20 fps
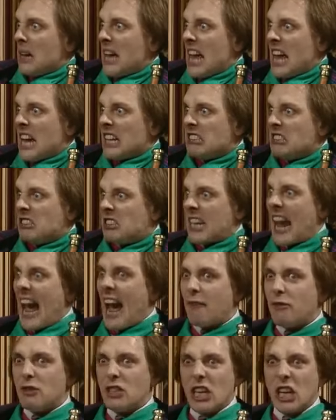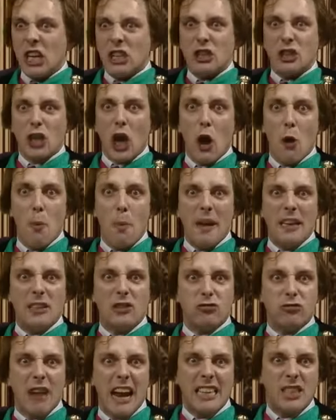Me and Dav's in a
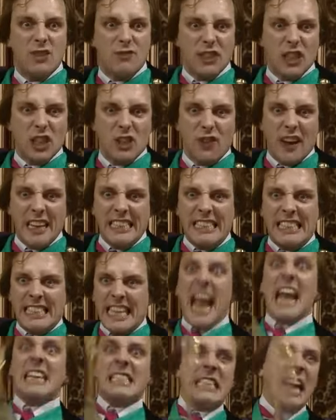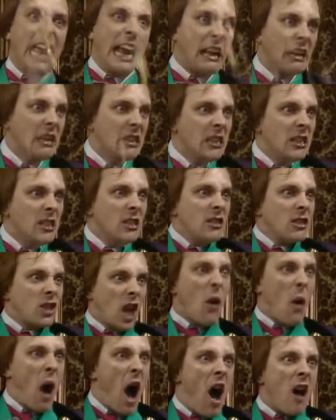showbiz race. This is fantastic. Go
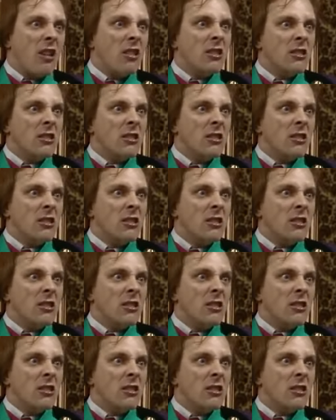on.